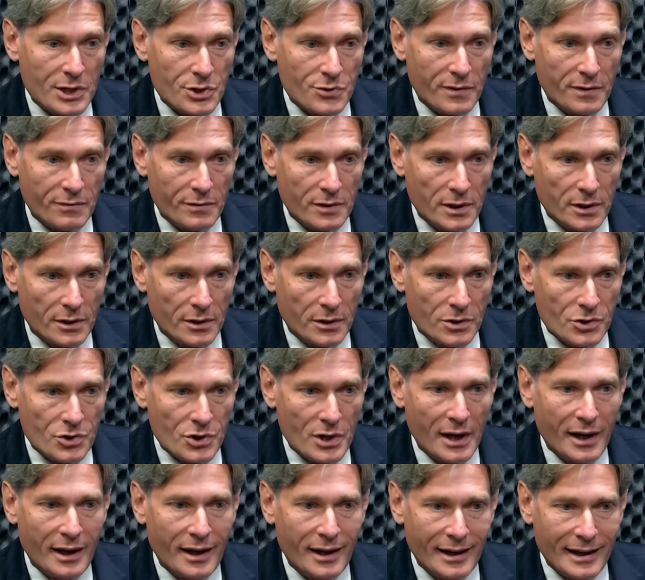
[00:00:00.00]
50 years,
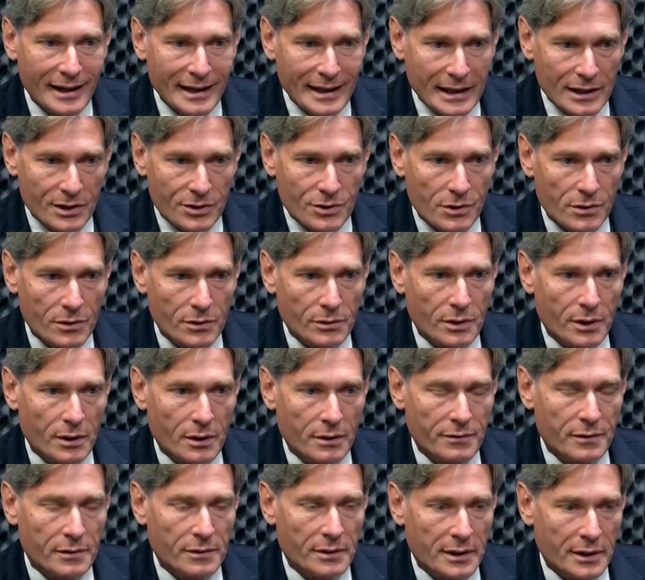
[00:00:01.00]
into the law
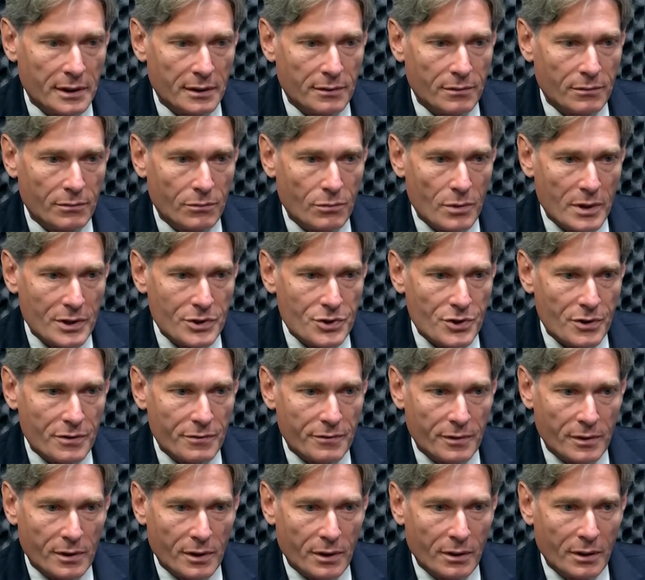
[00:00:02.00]
of the land once and
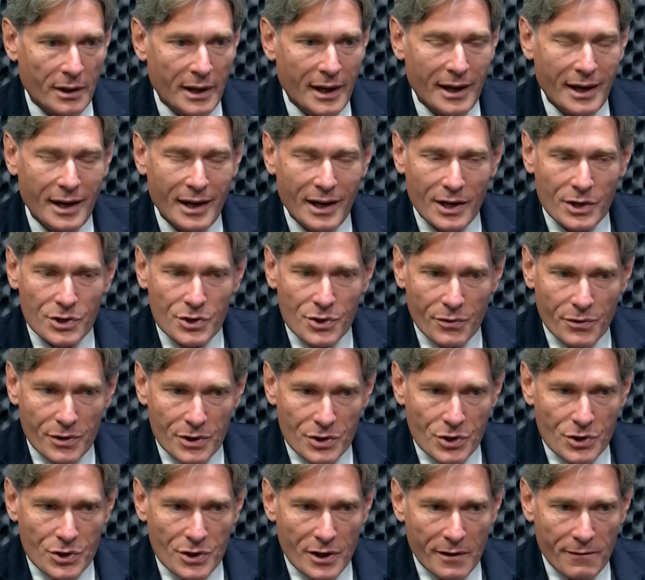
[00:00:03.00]
for all. So
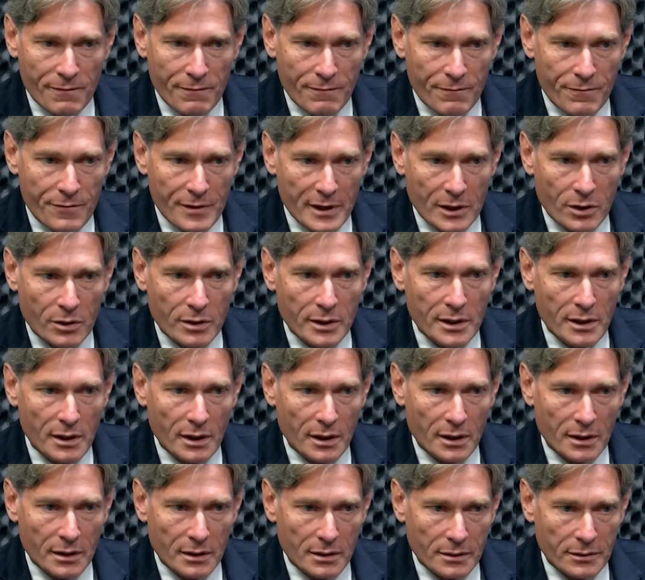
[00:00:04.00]
this is a very
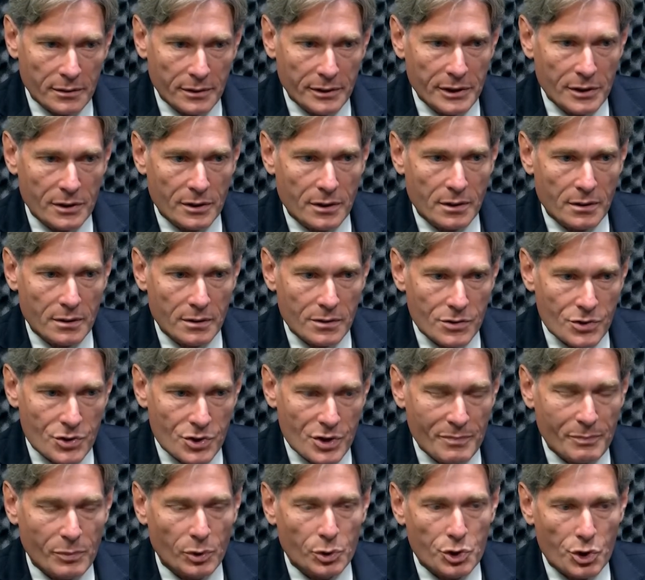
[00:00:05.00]
clear,
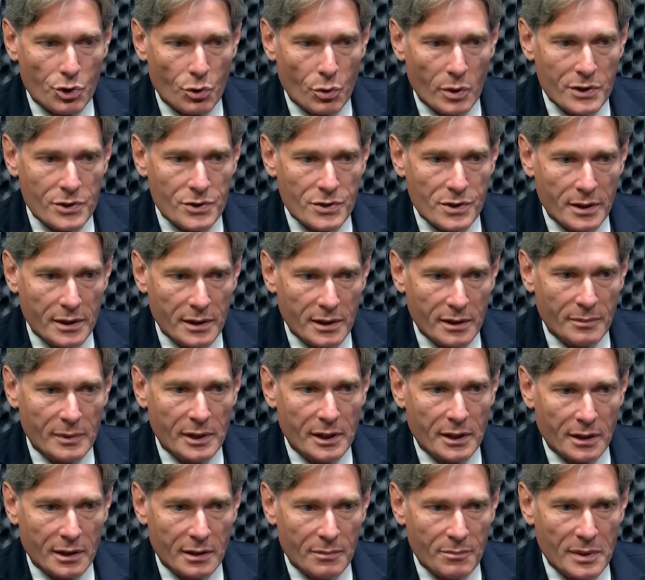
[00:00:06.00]
simple choice that the
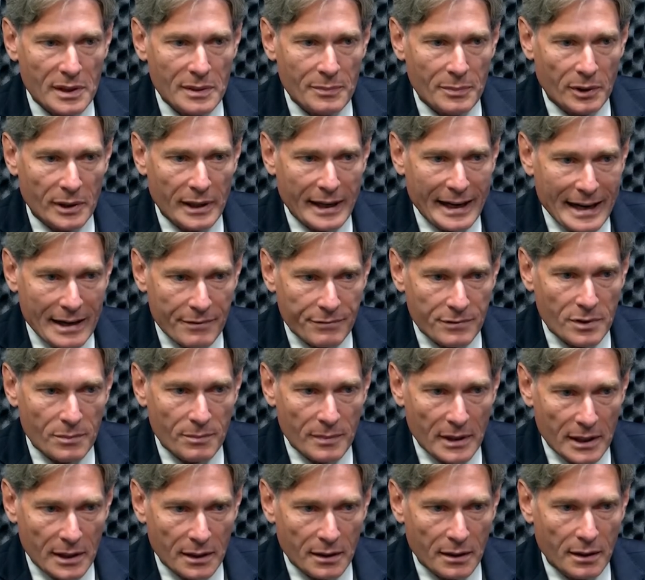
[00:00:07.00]
American people have to
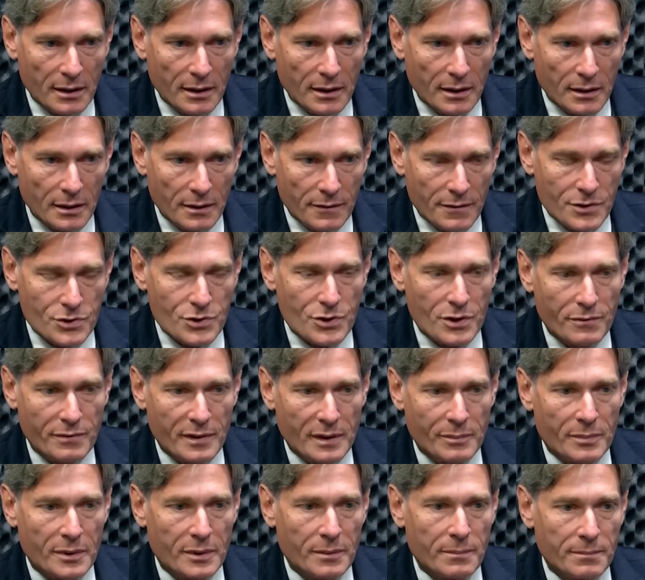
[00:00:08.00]
make this
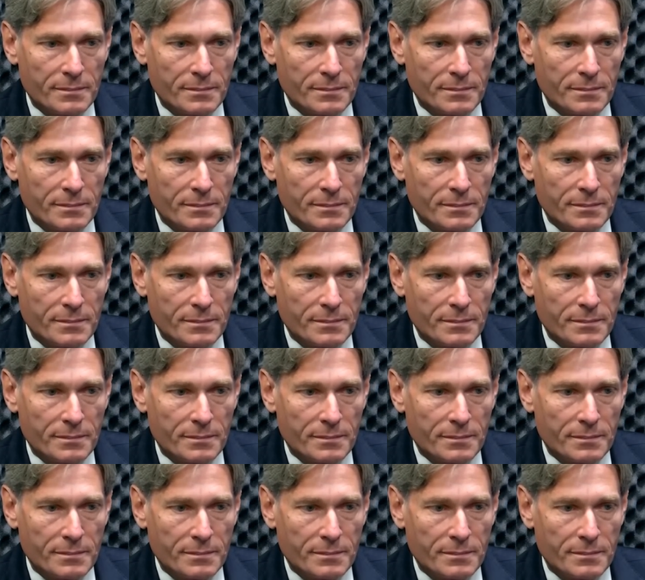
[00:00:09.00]
November.